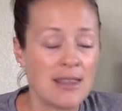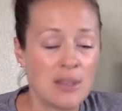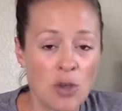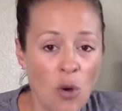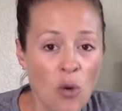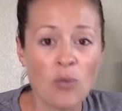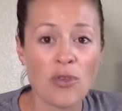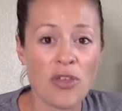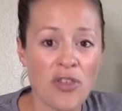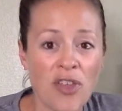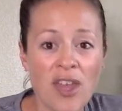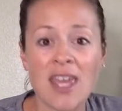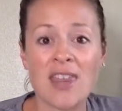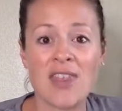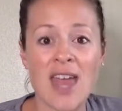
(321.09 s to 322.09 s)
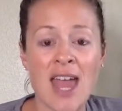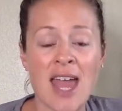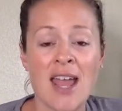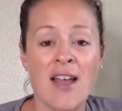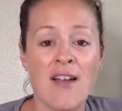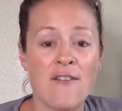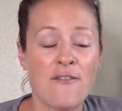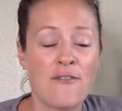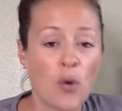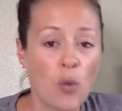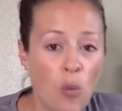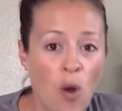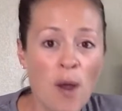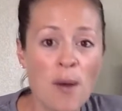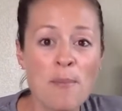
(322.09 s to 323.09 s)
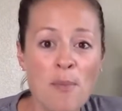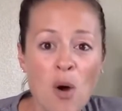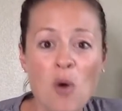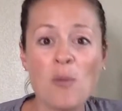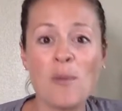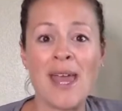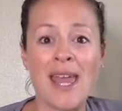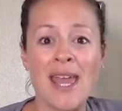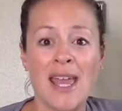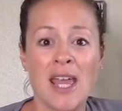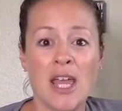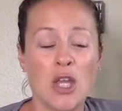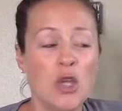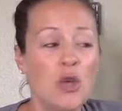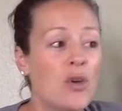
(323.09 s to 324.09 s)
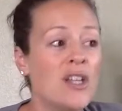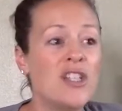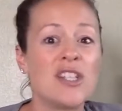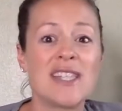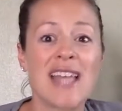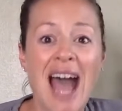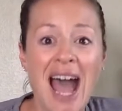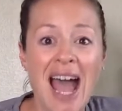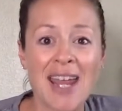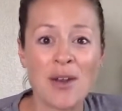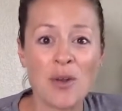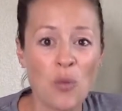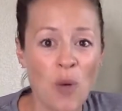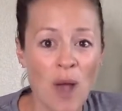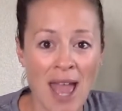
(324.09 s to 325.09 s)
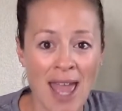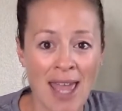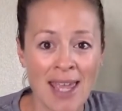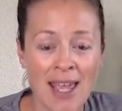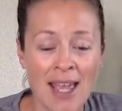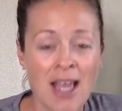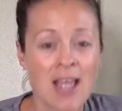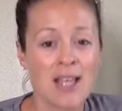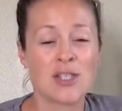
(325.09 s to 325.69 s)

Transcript: Don't think that for one moment you can just hide away,